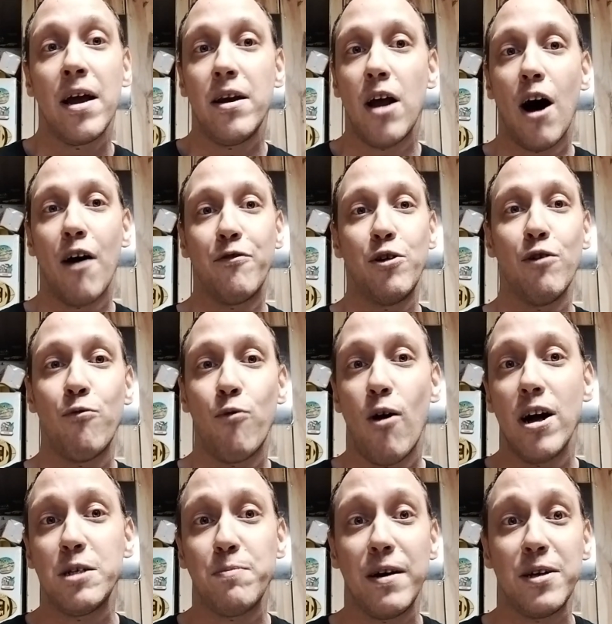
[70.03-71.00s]
Now, if you've
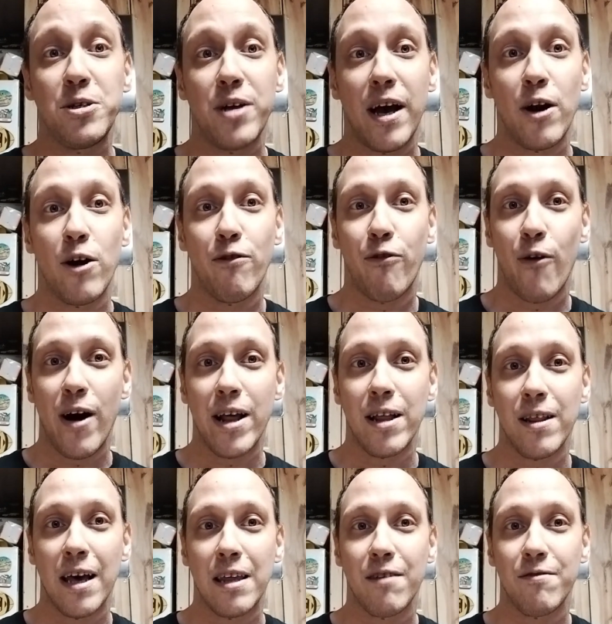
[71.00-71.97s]
watched my channel for any
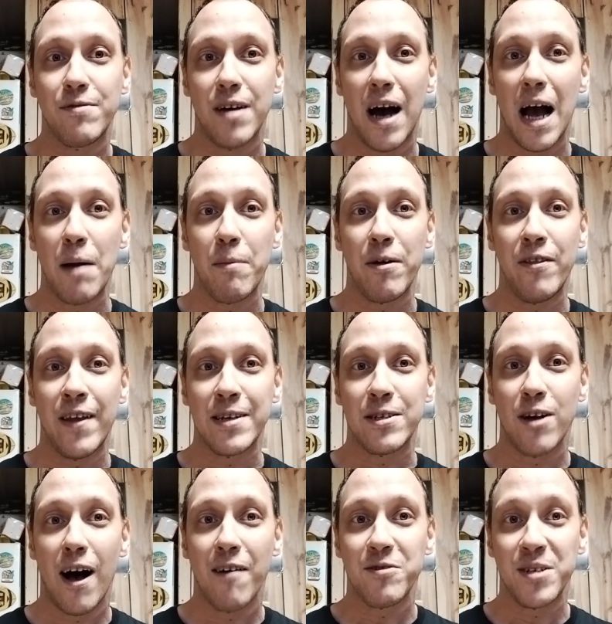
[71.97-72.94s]
length of time
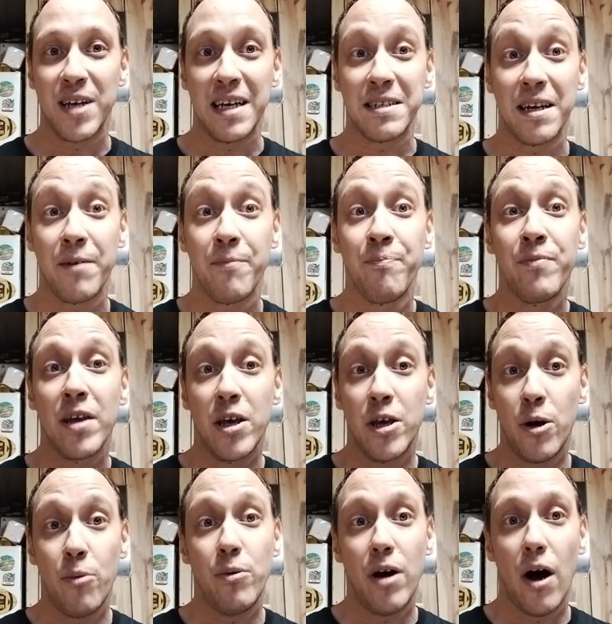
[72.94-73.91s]
this offseason,
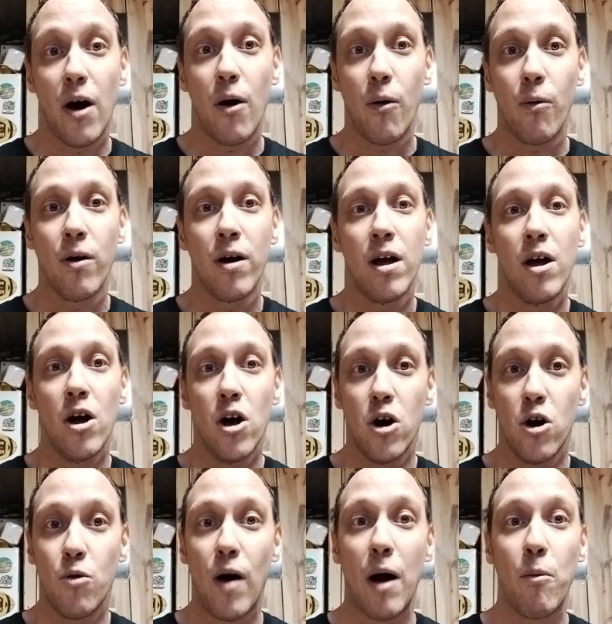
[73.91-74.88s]
you know
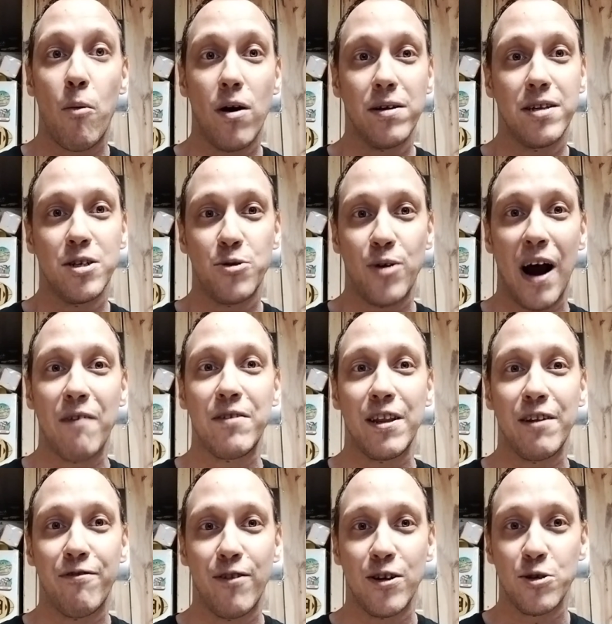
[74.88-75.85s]
who I want to draft in
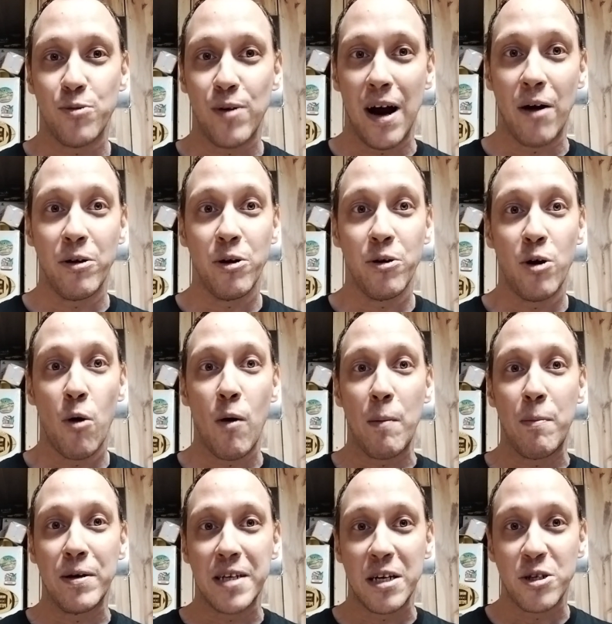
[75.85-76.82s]
the first round. You know
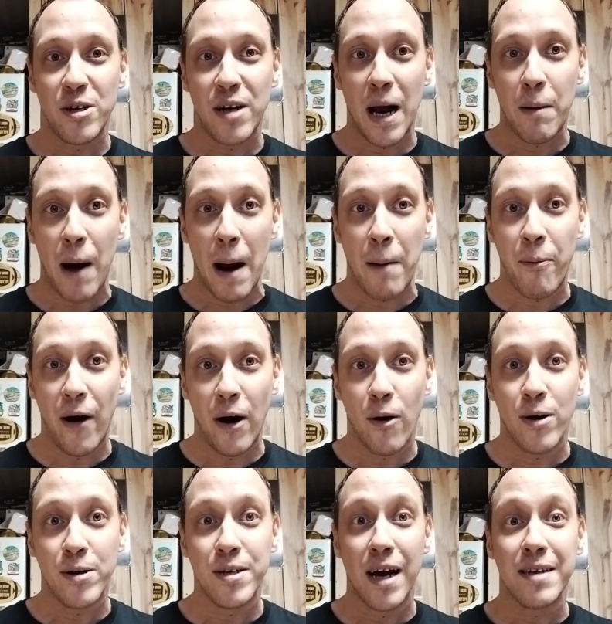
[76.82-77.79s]
what position I
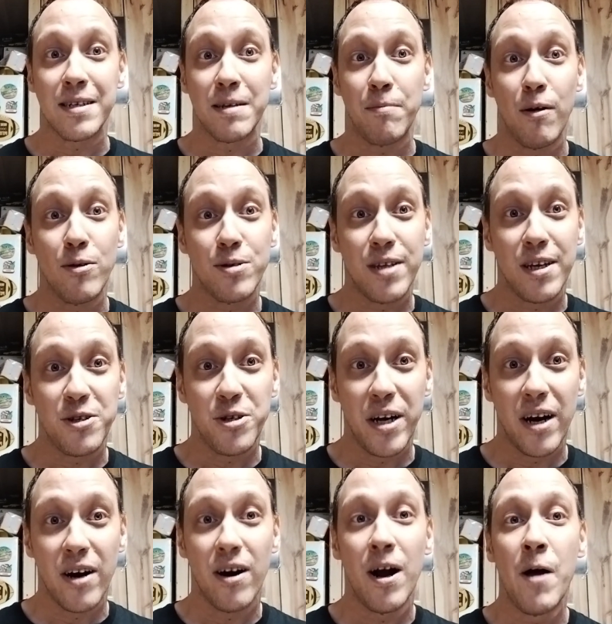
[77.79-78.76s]
prioritize the most this
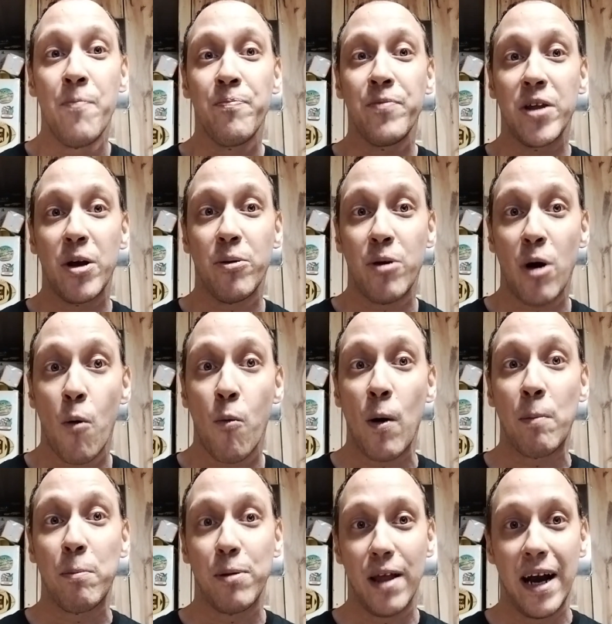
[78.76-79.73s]
year. You know
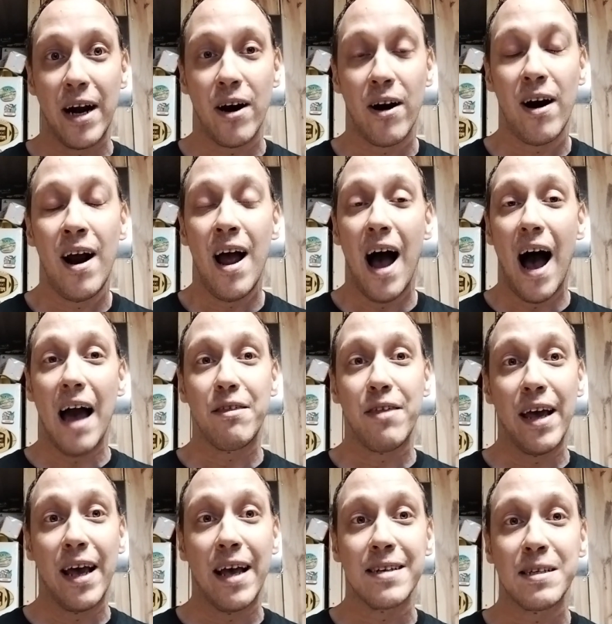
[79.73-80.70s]
what player I
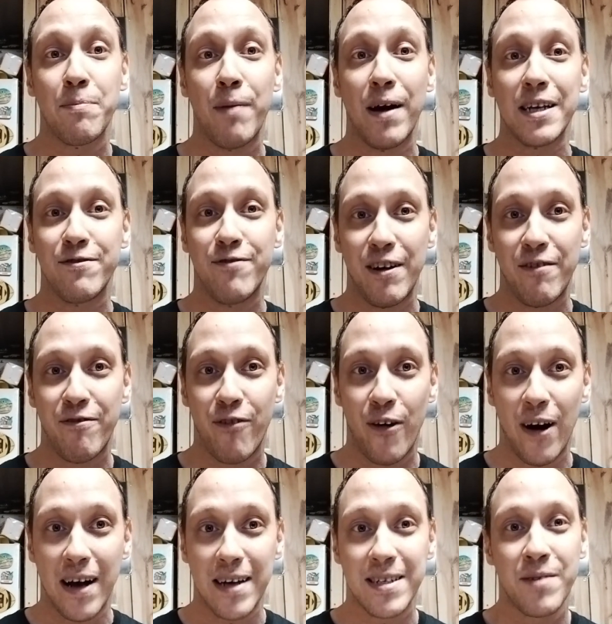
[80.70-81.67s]
think is the best fit
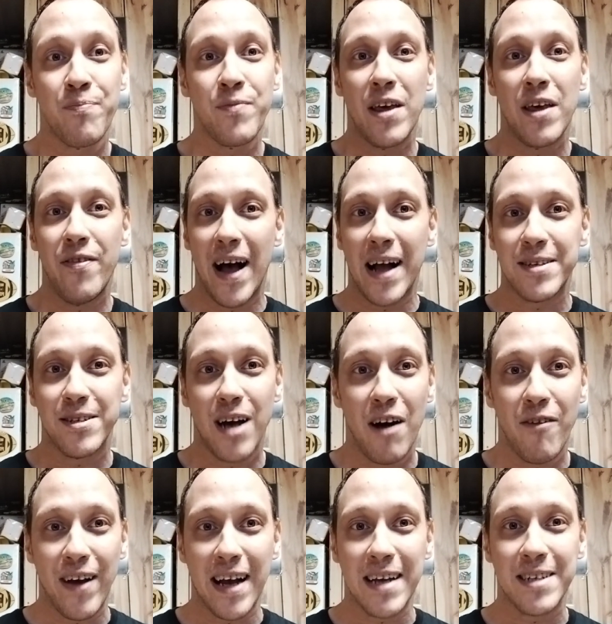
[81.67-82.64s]
for us. That's
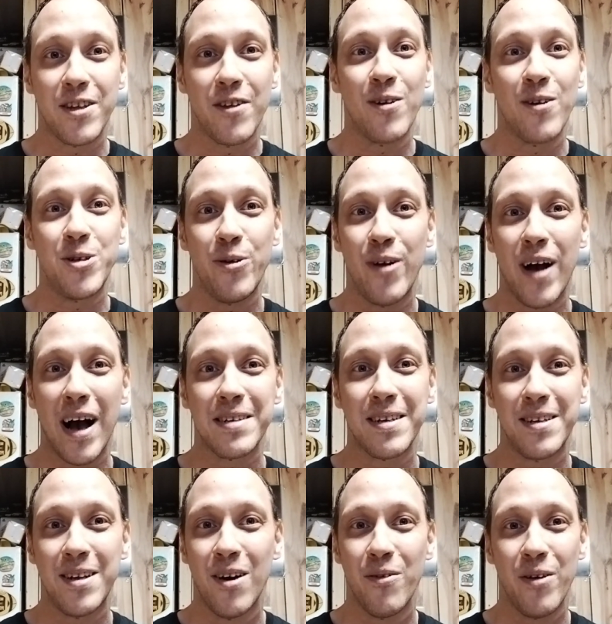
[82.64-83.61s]
obvious. To those of you guys
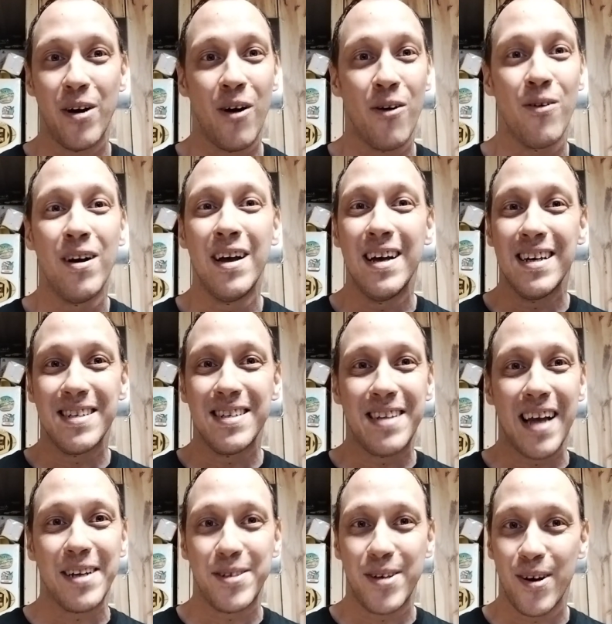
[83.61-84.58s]
that don't know,
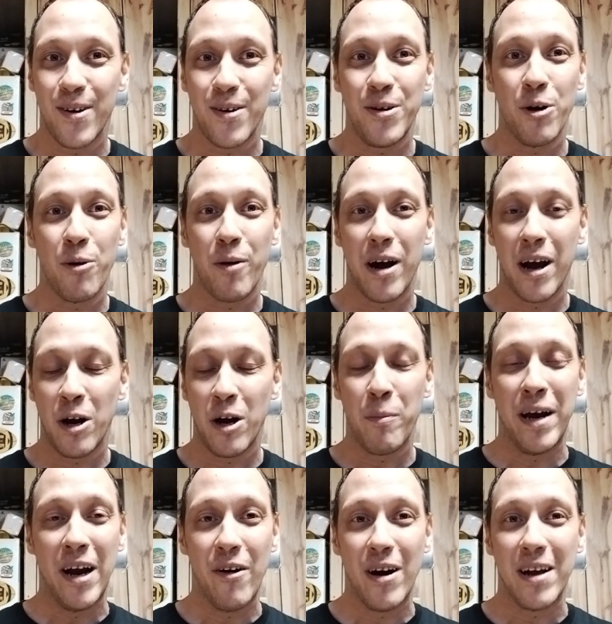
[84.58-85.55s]
stay tuned. You'll
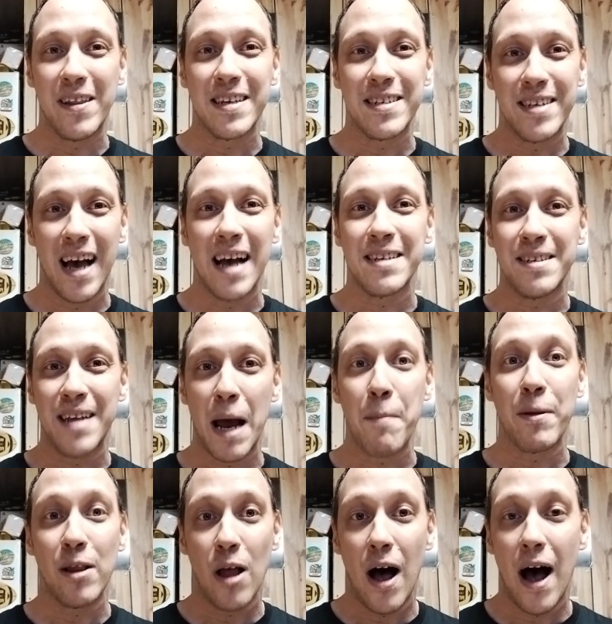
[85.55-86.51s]
be hearing this guy's
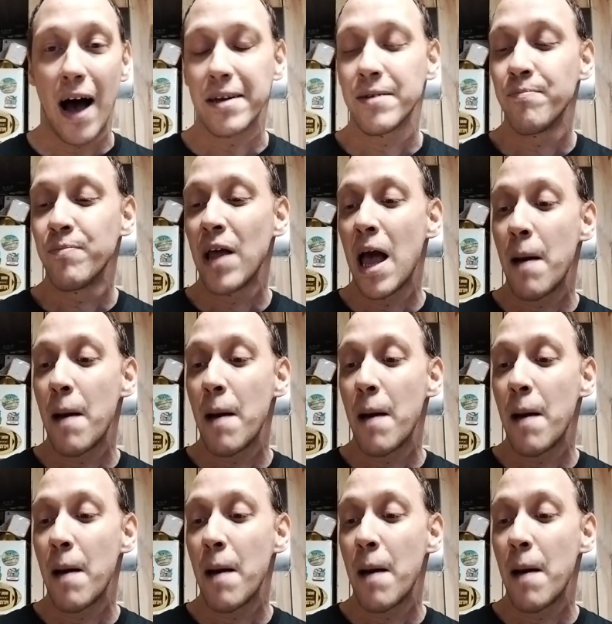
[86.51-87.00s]
name a lot.